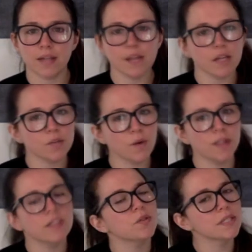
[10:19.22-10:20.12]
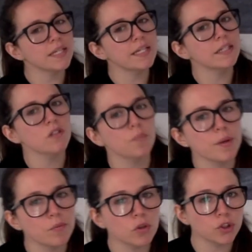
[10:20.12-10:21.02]
next one. This one's a little
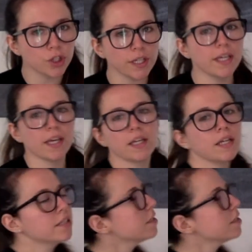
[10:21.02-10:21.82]
bit more tricky. It